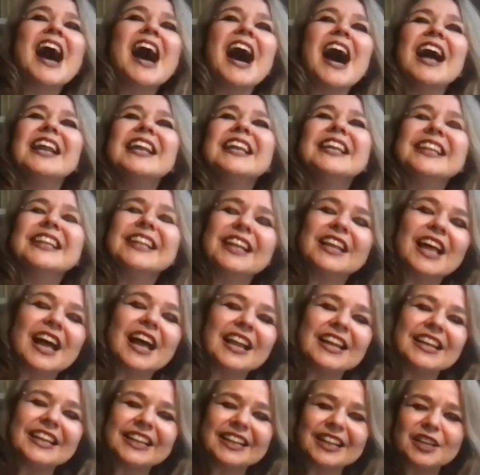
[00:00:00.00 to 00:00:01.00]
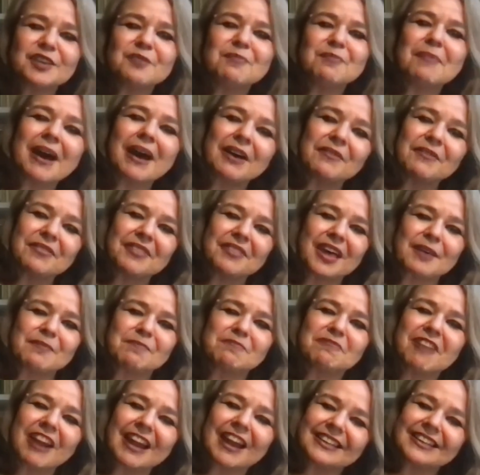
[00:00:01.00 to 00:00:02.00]
a little a little about that
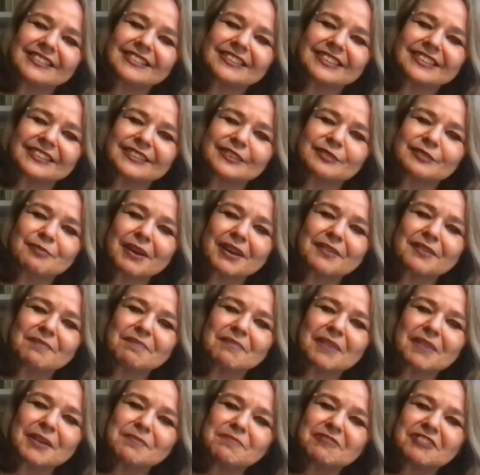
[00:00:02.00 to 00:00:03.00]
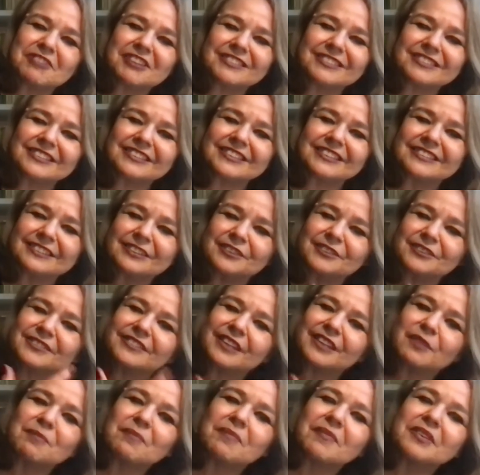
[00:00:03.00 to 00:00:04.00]
practice. My my impression mm-hmm. is you're
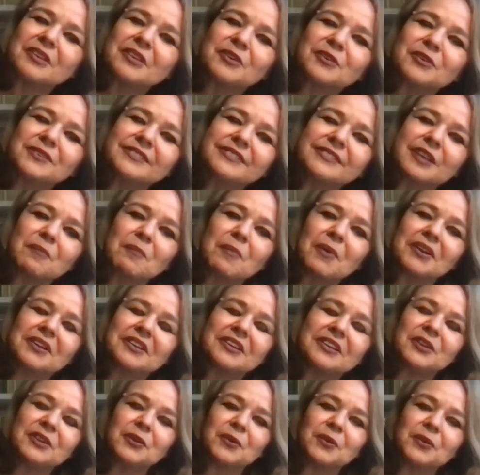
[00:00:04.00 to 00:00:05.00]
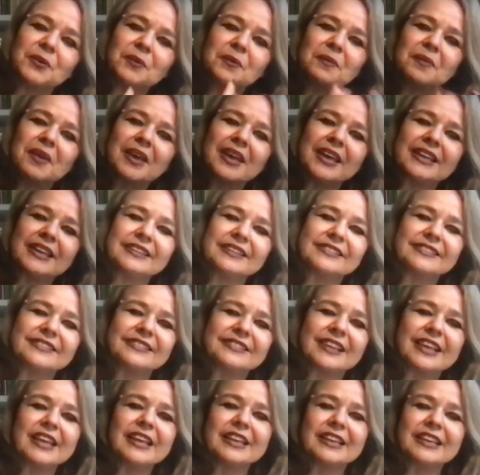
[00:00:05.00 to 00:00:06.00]
some you're someone who is
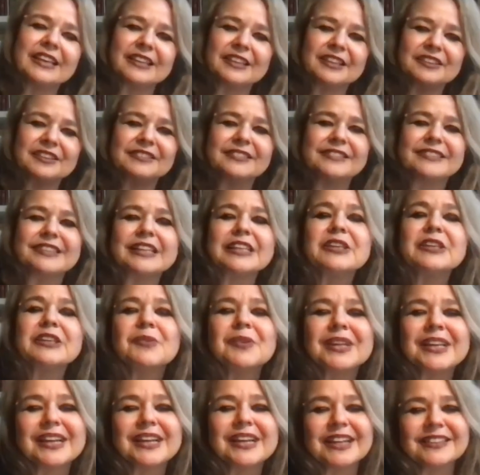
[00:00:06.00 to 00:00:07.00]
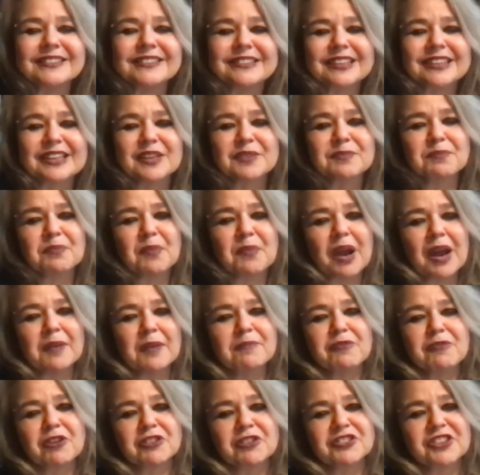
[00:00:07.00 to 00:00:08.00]
continually letting a, a
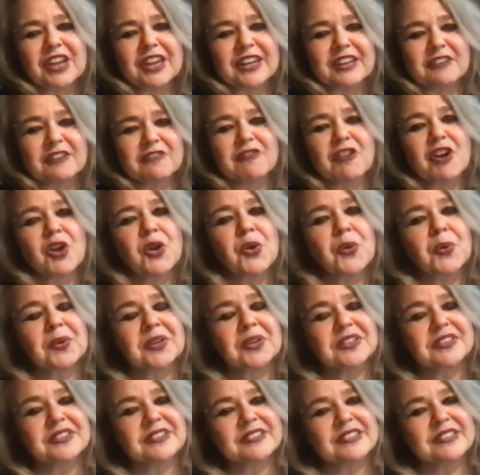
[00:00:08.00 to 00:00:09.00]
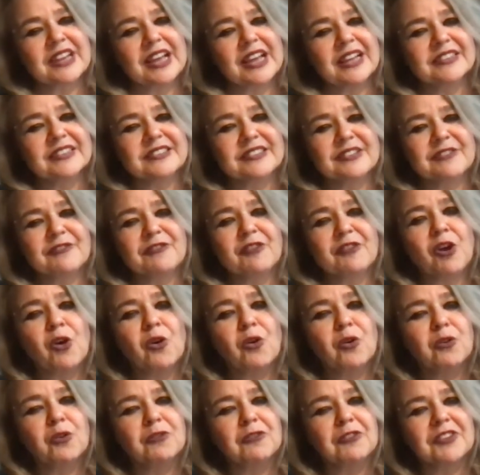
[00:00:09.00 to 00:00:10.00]
project grow and and
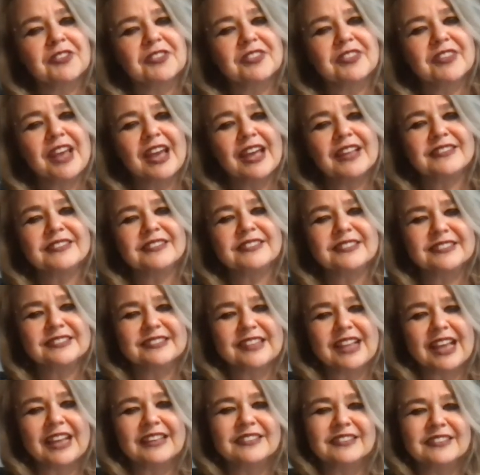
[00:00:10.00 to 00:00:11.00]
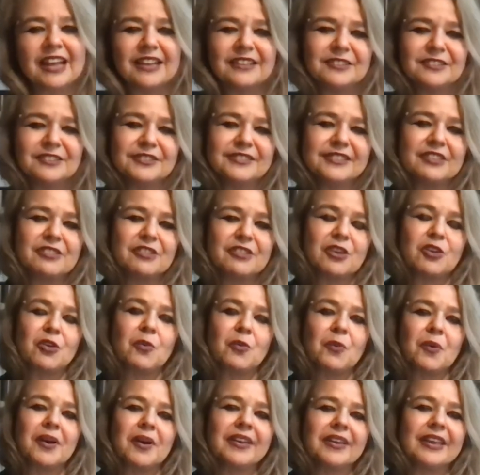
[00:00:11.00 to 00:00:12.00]
evolve and and and and you said that you're
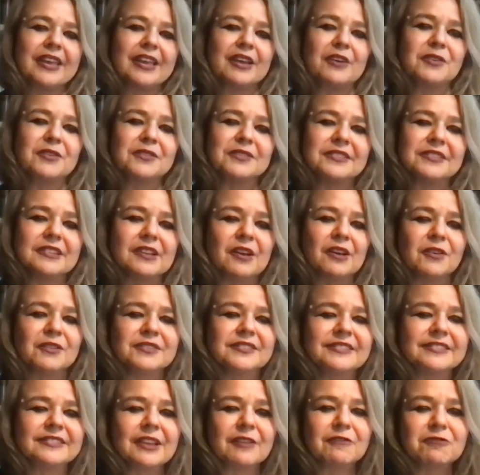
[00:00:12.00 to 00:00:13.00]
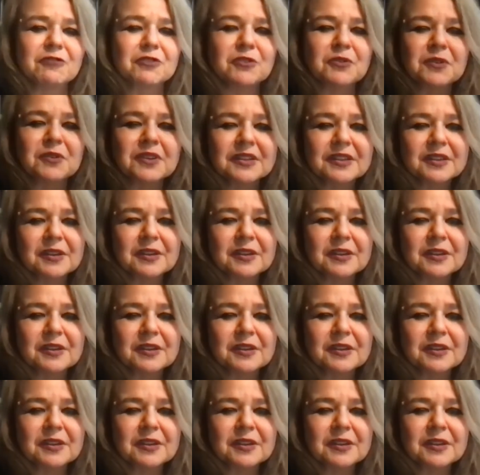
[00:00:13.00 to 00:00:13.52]
working on on several